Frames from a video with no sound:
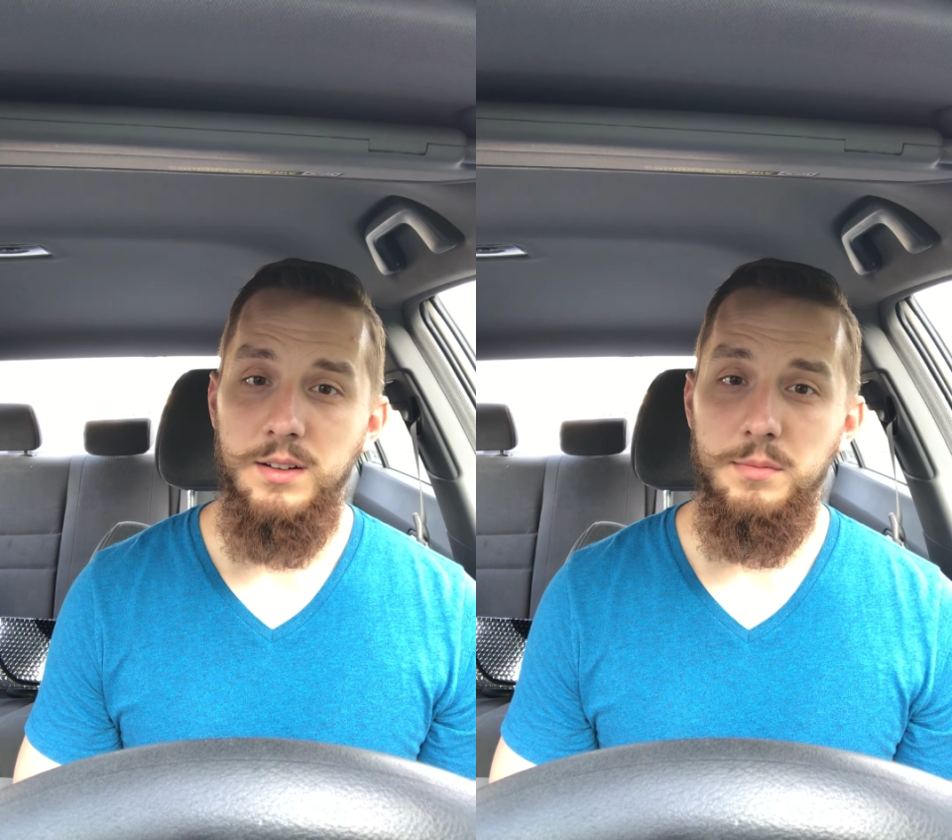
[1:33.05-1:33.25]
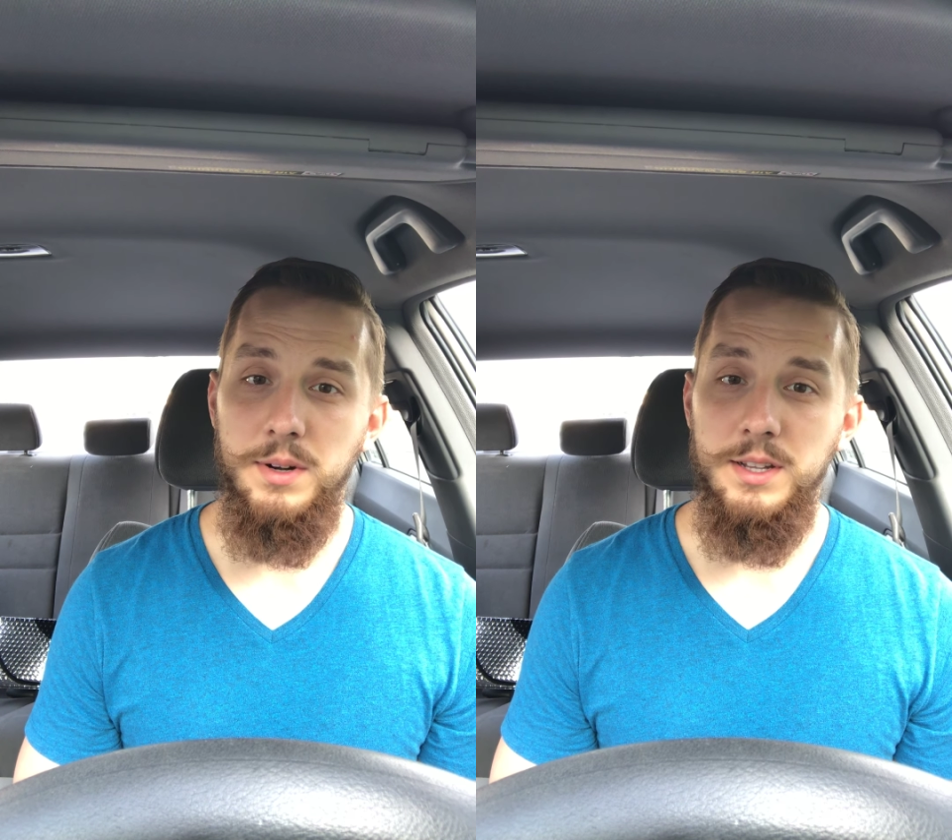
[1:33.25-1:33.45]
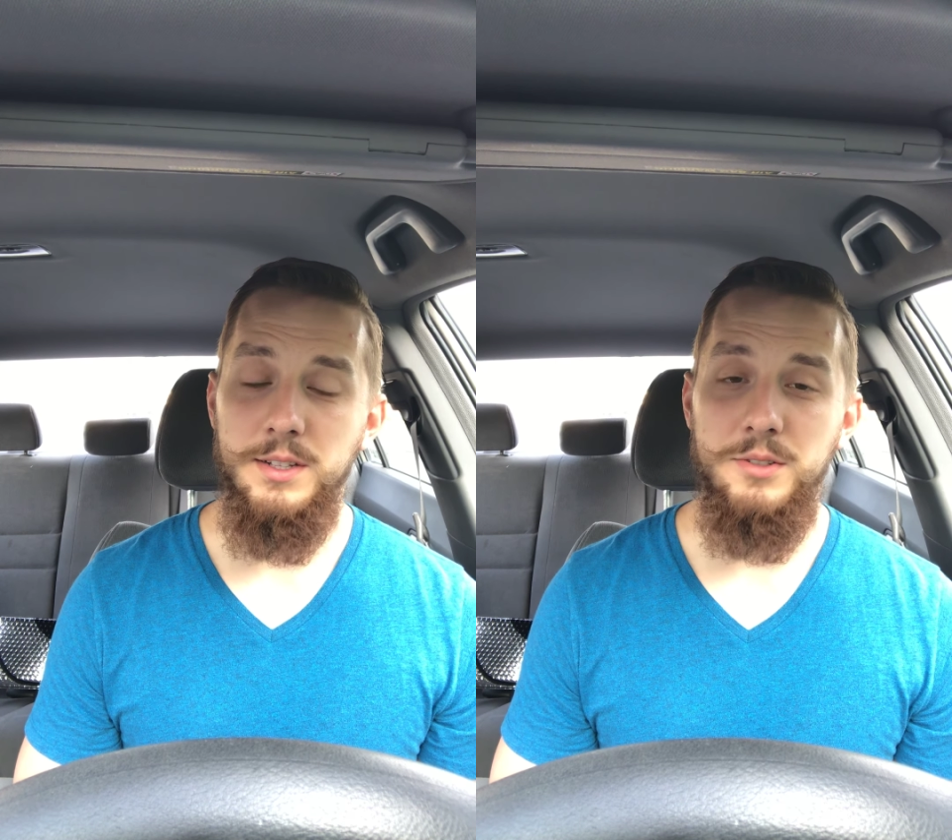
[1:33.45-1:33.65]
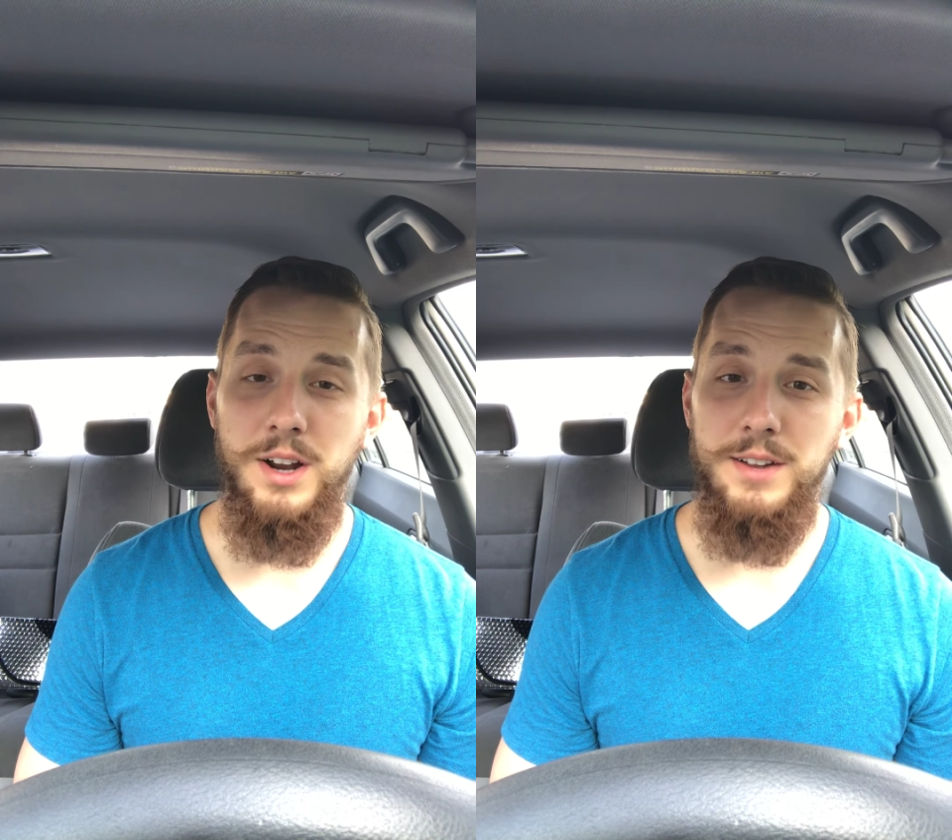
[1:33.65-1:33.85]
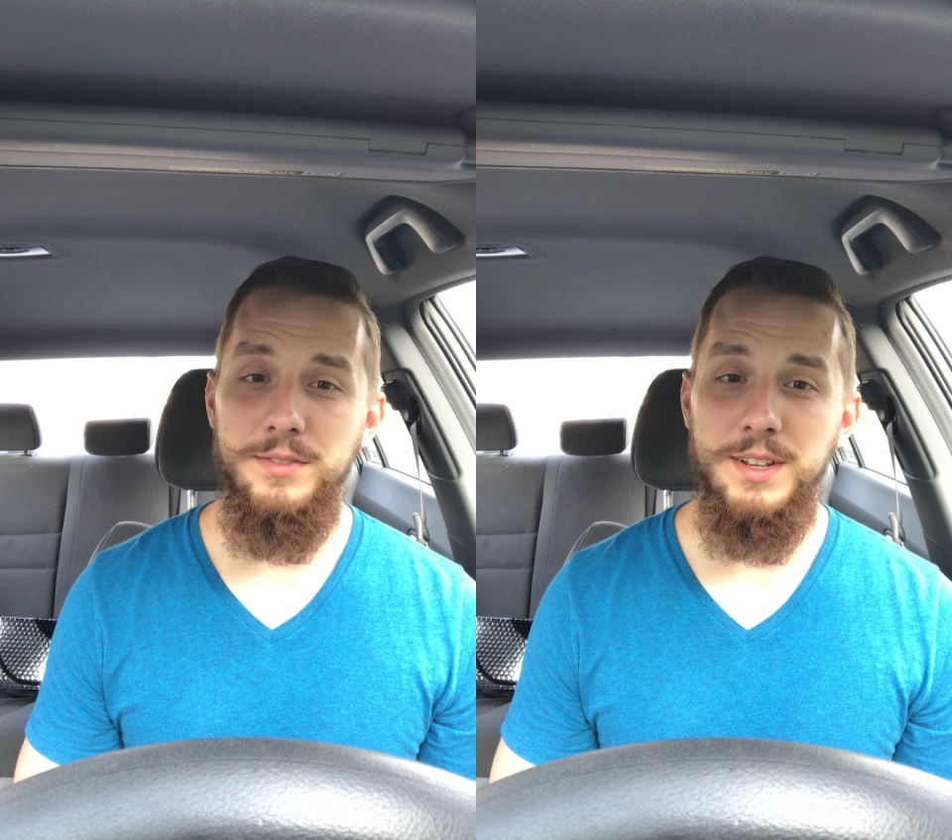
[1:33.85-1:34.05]
But on the
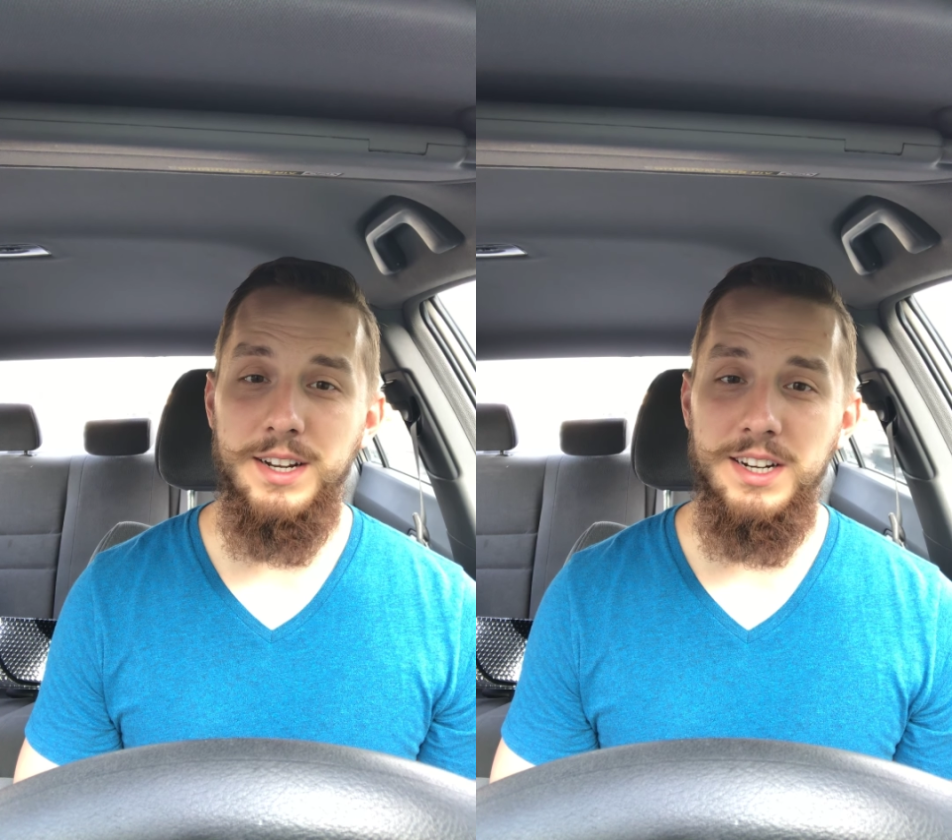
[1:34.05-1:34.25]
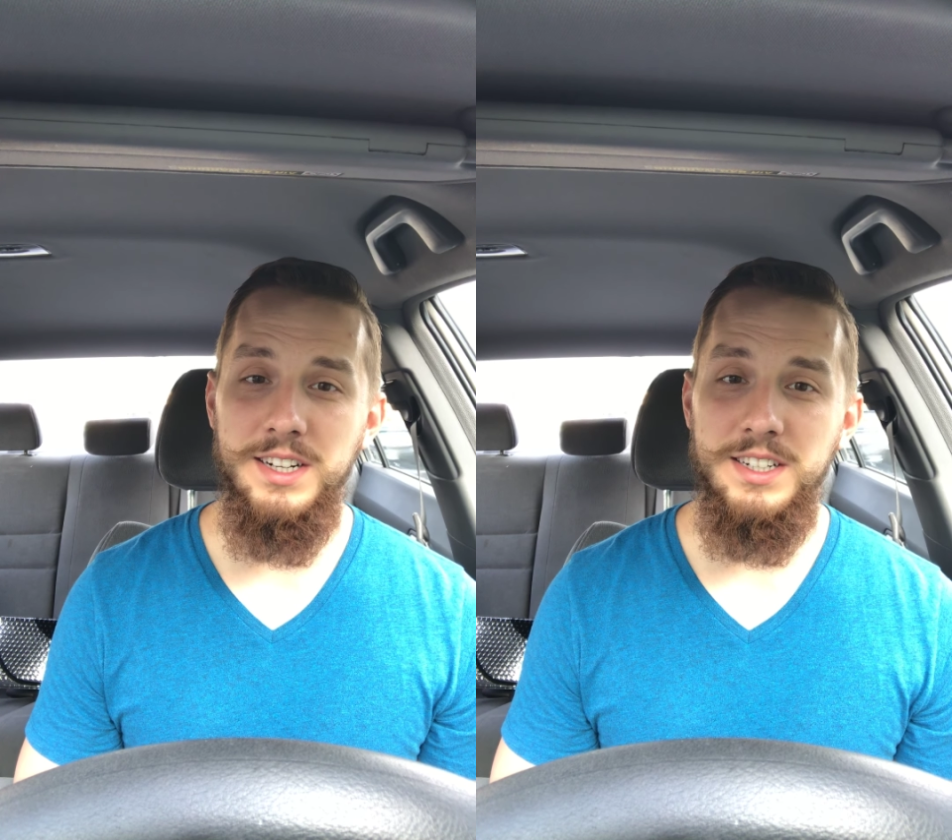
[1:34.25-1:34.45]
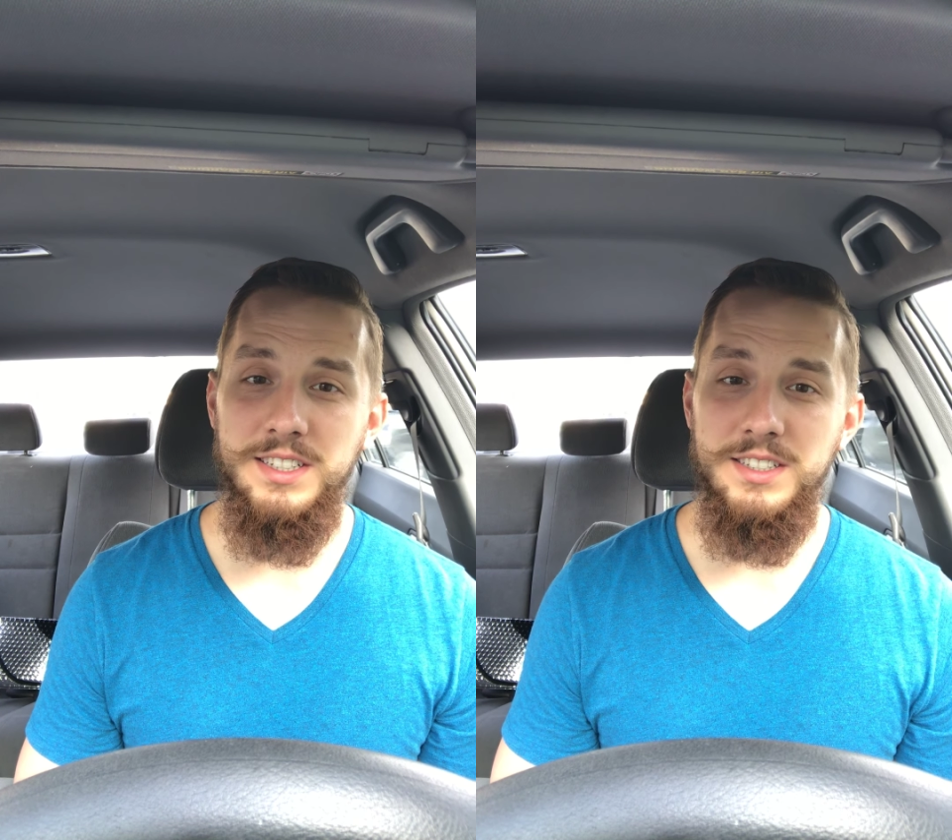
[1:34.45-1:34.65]
drive there,